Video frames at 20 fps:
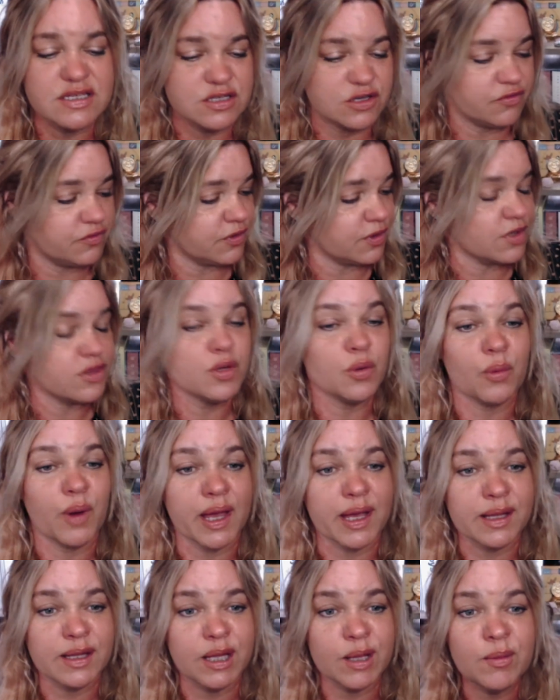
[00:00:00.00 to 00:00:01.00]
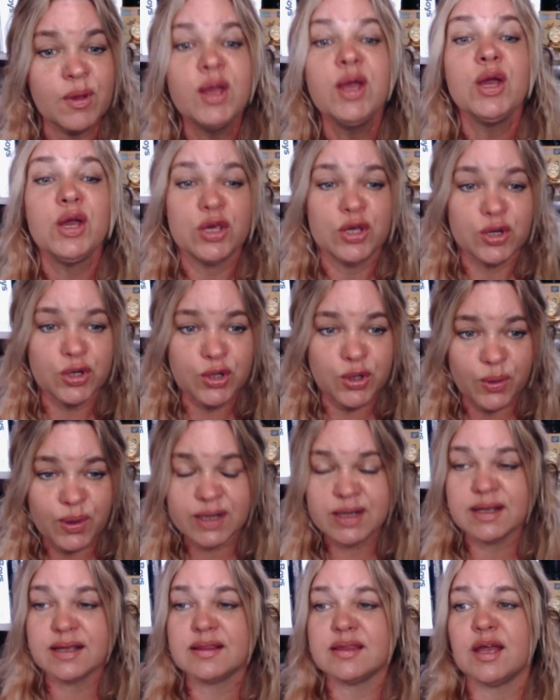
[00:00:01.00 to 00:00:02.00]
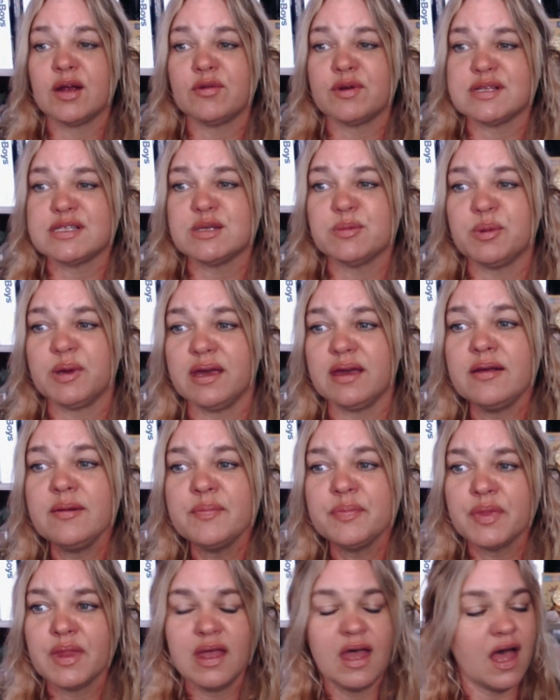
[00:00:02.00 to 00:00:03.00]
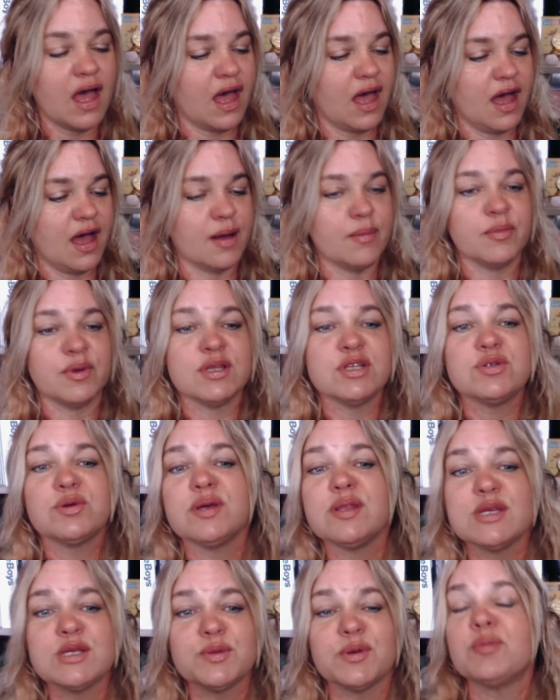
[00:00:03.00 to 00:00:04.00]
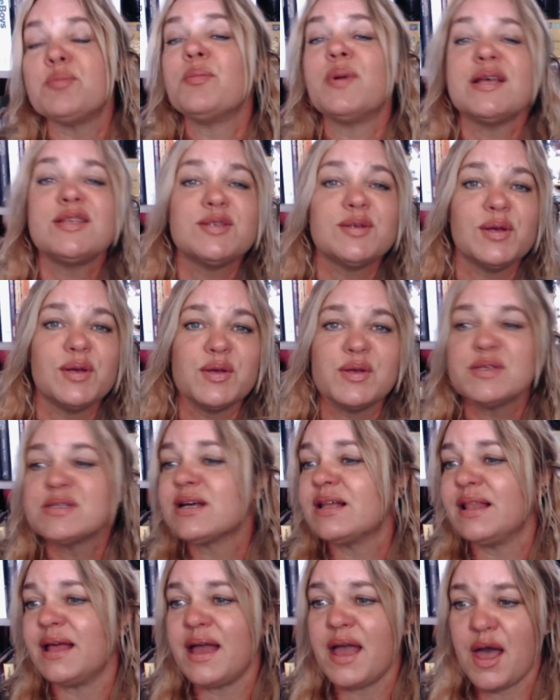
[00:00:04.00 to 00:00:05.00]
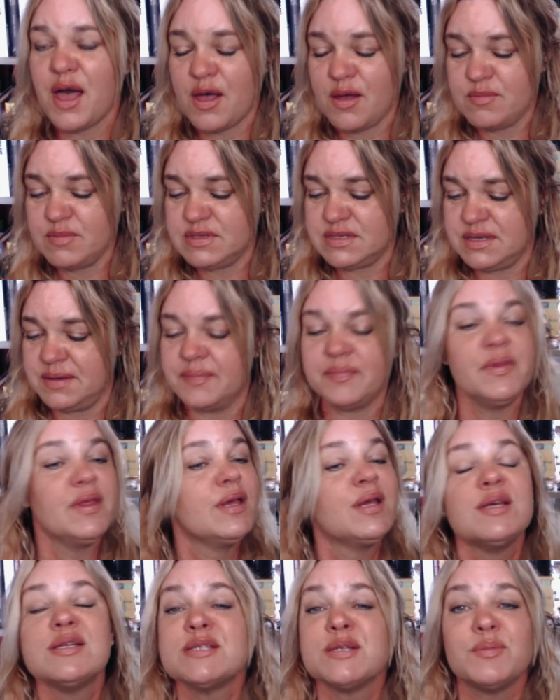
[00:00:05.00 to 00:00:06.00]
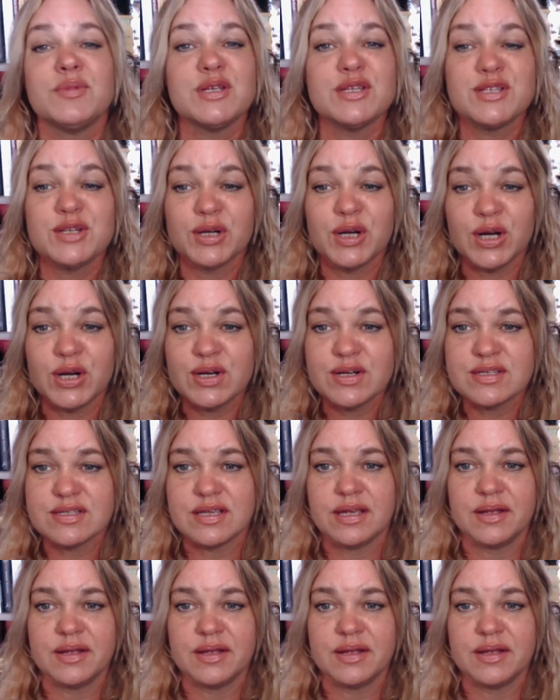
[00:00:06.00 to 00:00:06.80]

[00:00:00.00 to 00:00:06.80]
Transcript: So if you're in the wine club, you're going to get that recipe. Enjoy this with mussels, clams, some dessert.